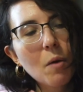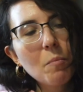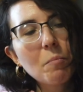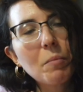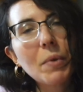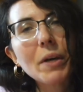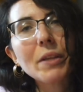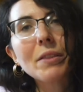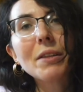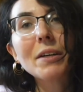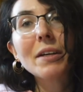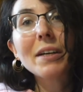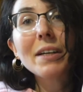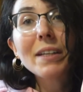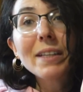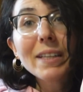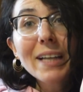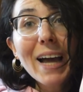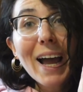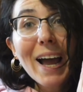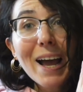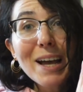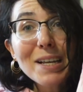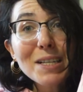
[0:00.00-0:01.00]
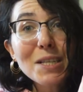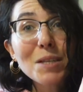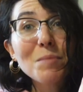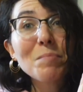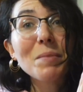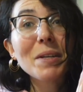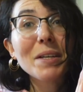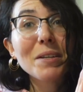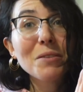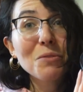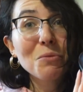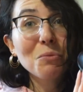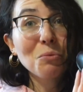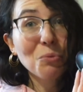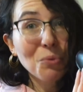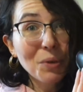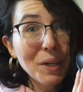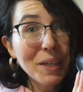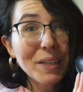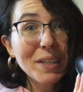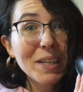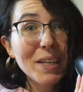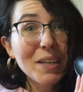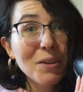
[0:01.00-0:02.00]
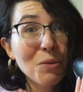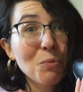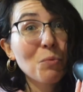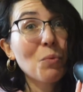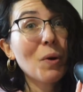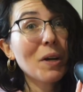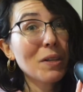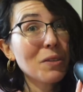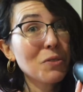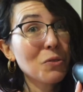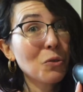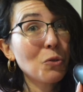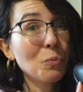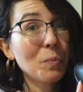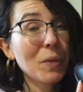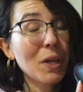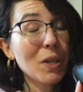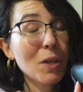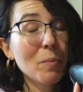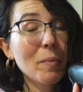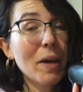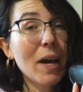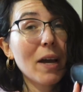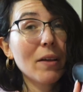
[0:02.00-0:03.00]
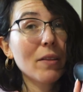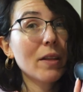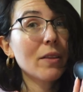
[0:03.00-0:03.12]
But the clasp is really what sold me on the bag.